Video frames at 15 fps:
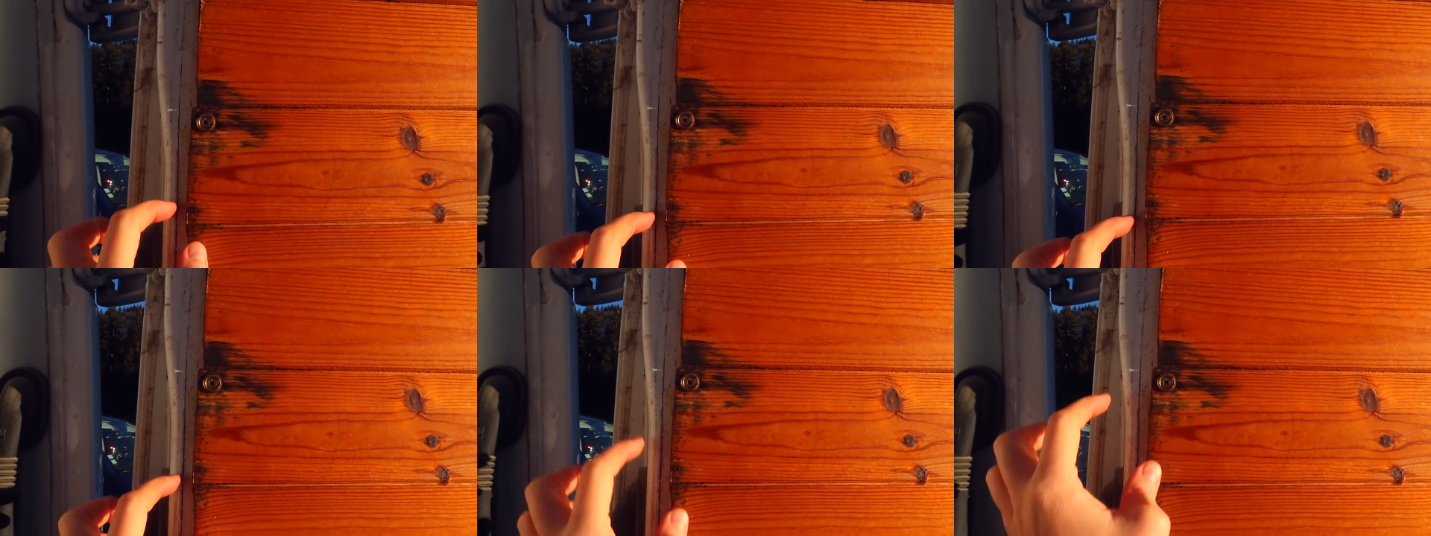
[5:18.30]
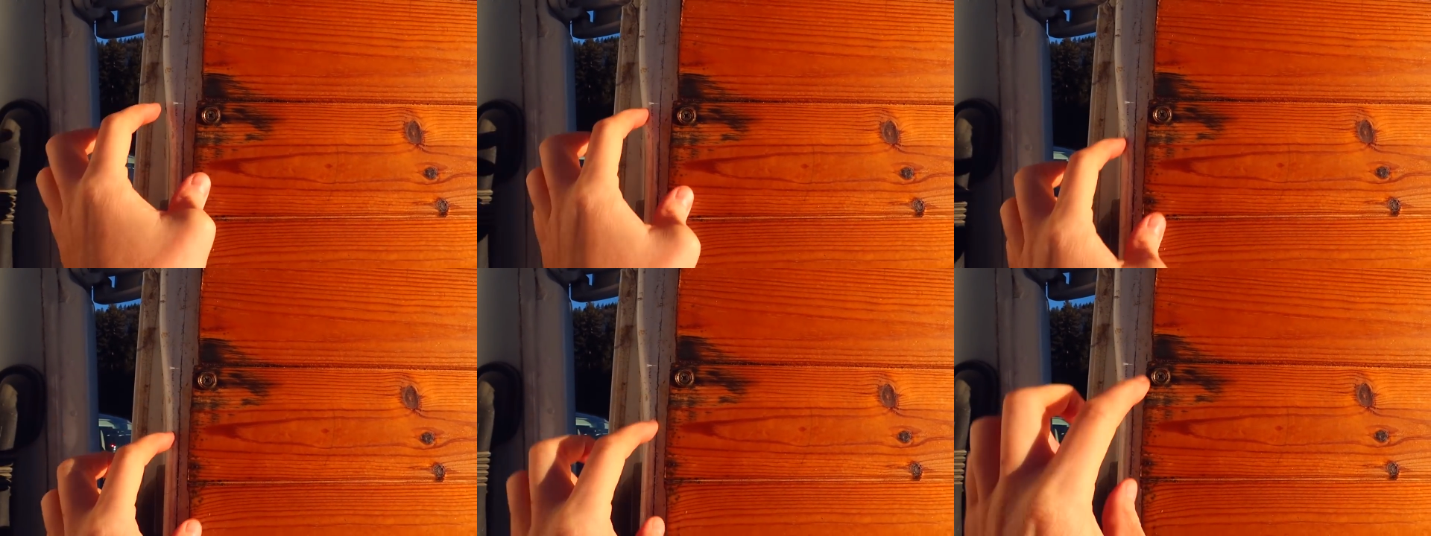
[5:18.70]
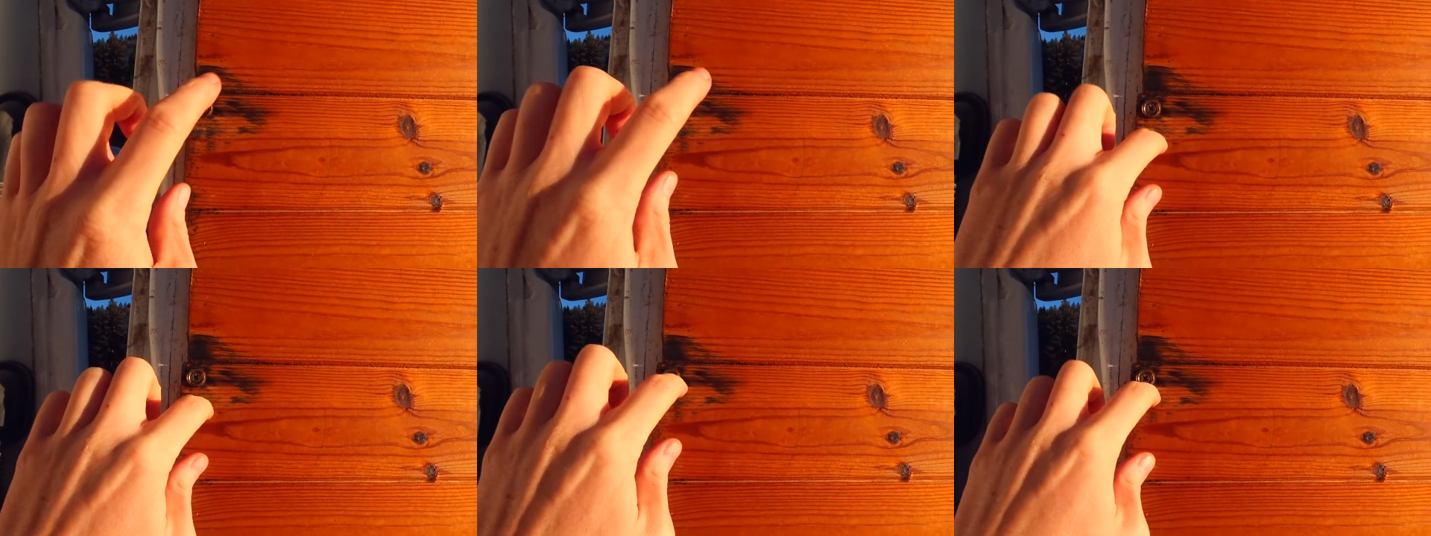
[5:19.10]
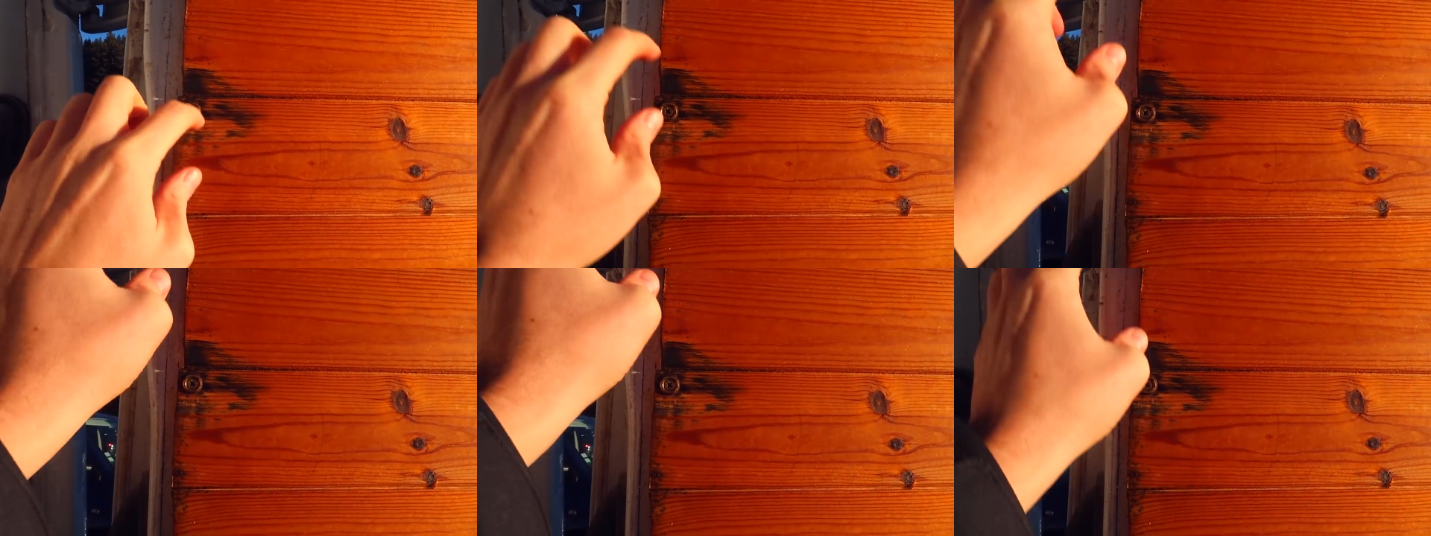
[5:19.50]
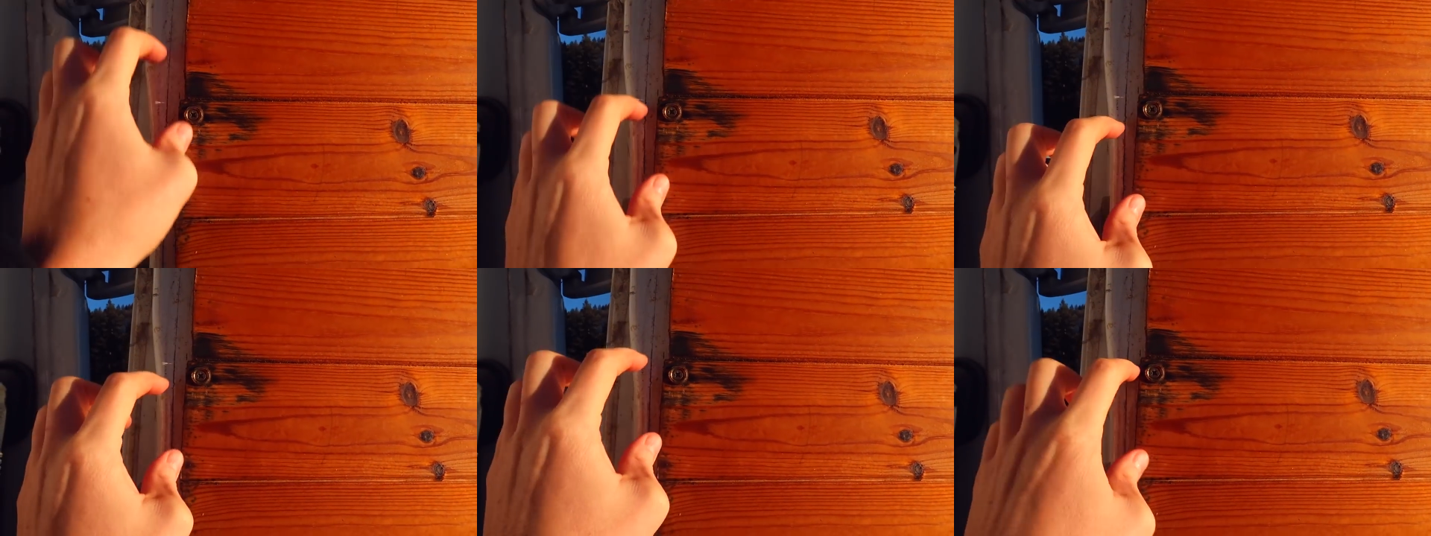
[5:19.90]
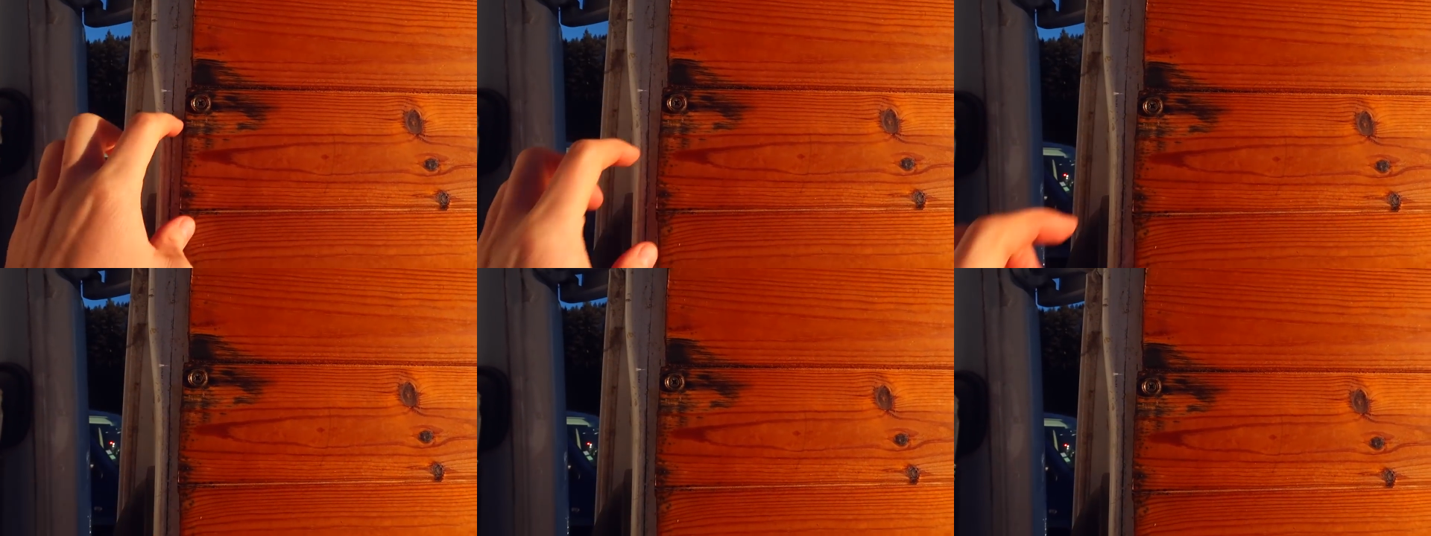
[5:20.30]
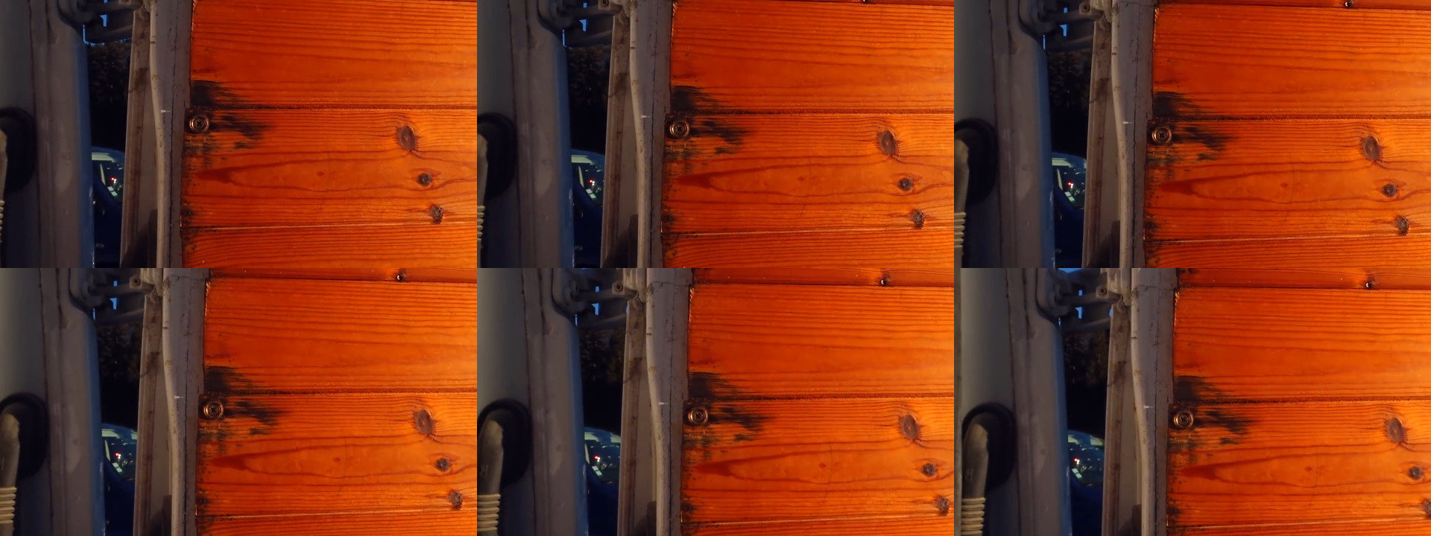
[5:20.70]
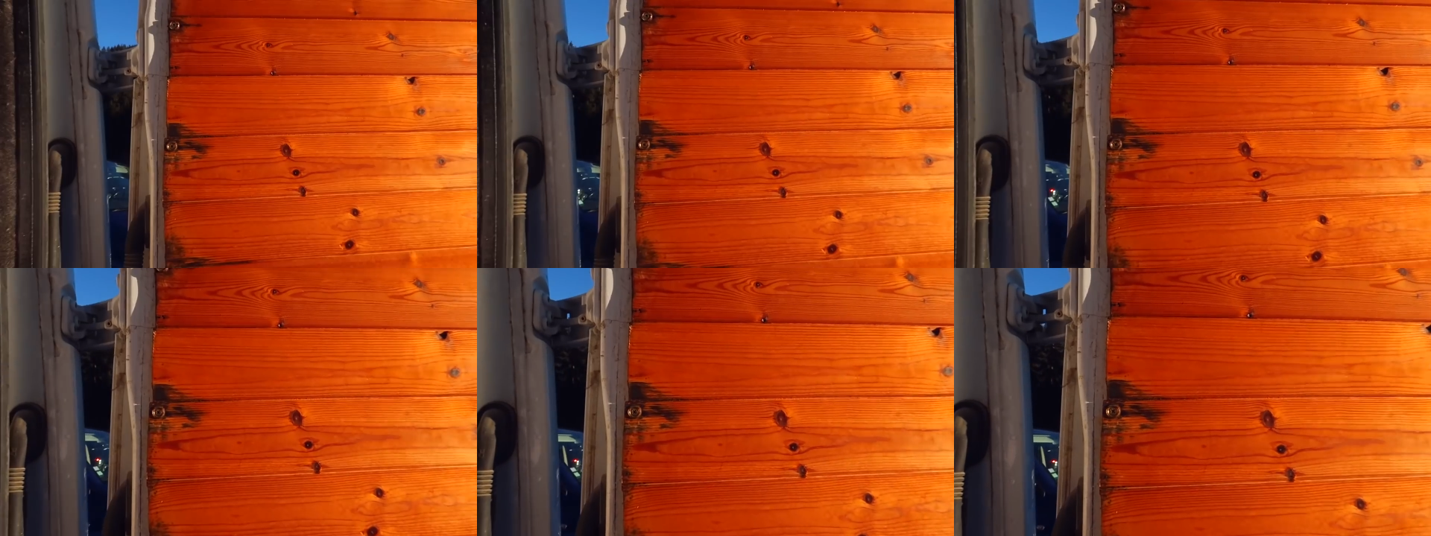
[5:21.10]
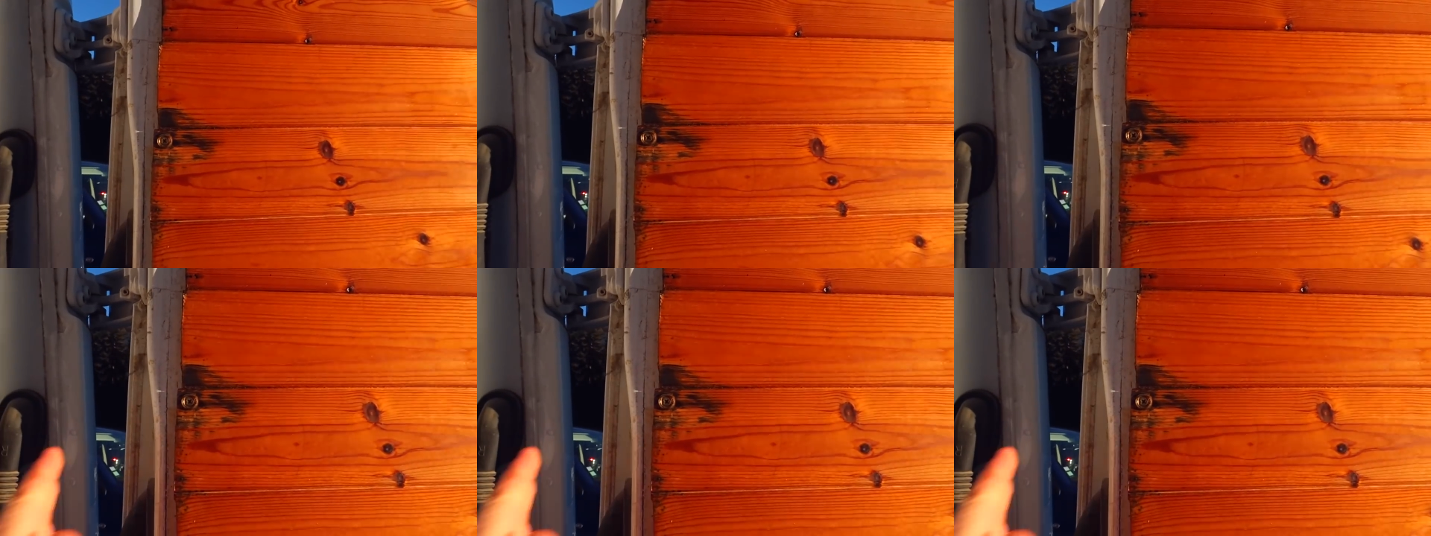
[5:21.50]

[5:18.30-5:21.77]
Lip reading: Nobody's mouth can be seen.